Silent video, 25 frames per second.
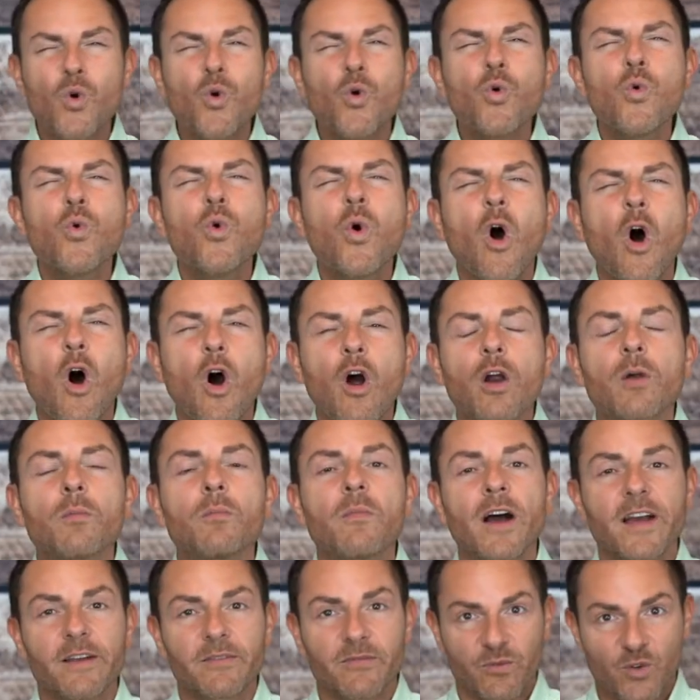who are
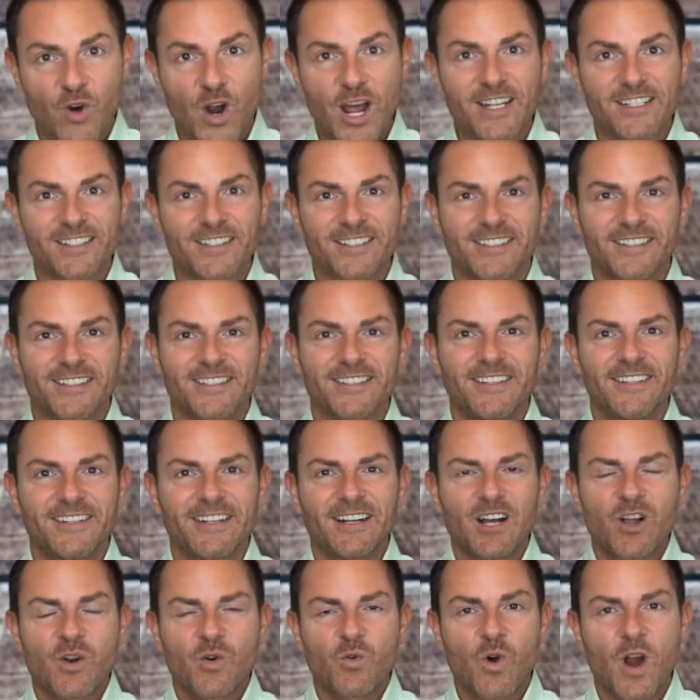my friends,
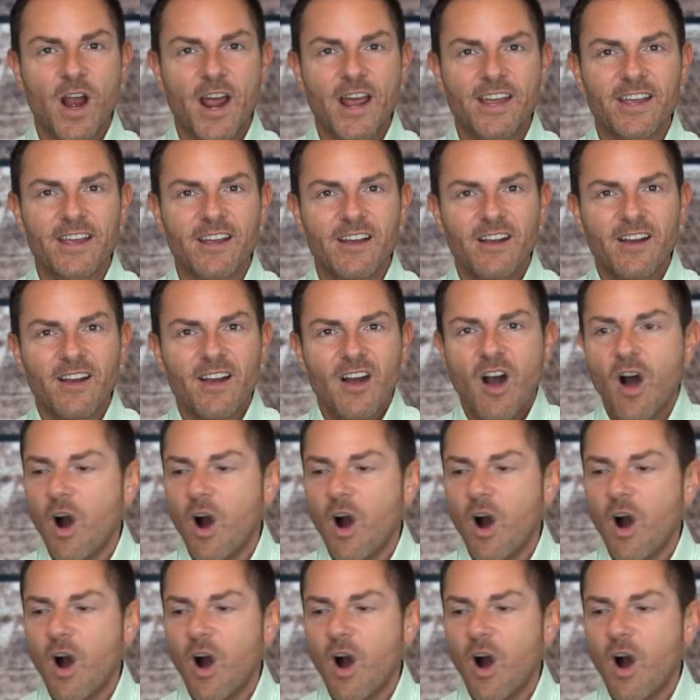right?